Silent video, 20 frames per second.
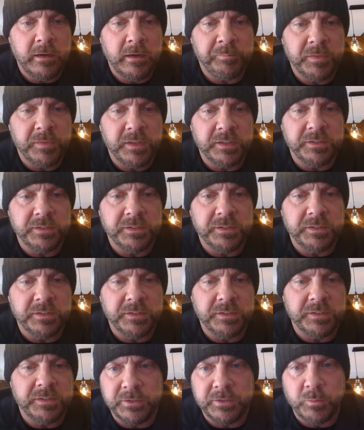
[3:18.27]
This is the
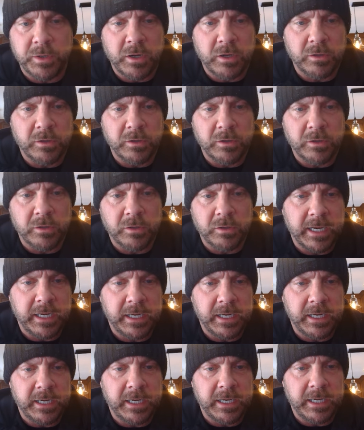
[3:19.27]
last one I'll look at
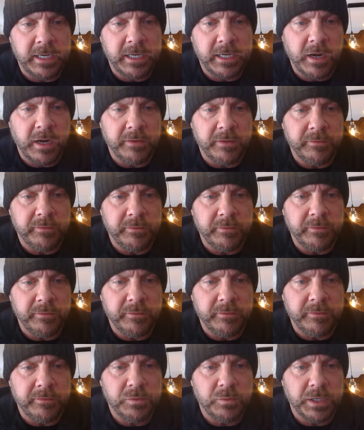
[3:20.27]
here that's kind of in this
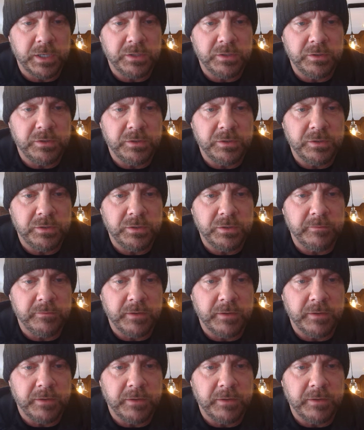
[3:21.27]
220, 225